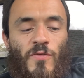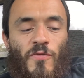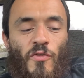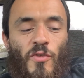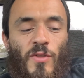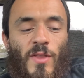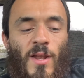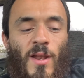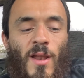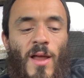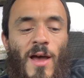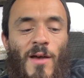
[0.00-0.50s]
for
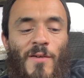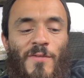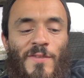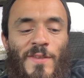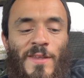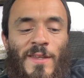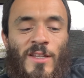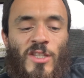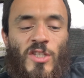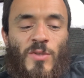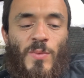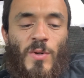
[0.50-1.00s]
the lofty
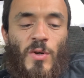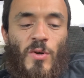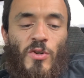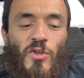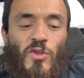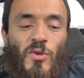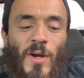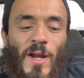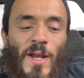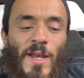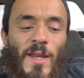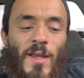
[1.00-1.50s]
and
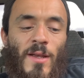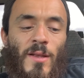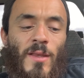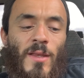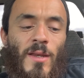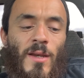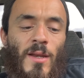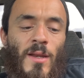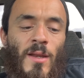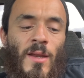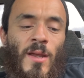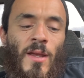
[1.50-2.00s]
spiritual
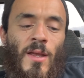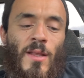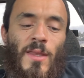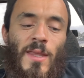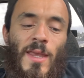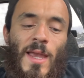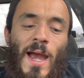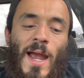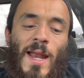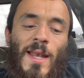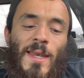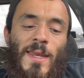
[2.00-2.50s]
ideality,
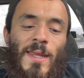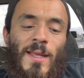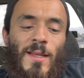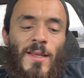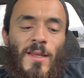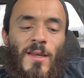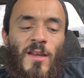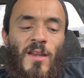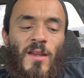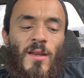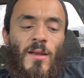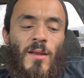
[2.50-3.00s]
the
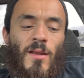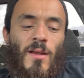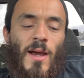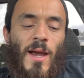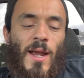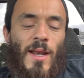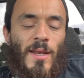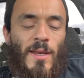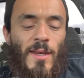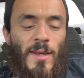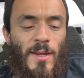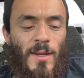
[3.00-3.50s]
ideality,
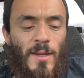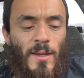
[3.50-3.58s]
ide,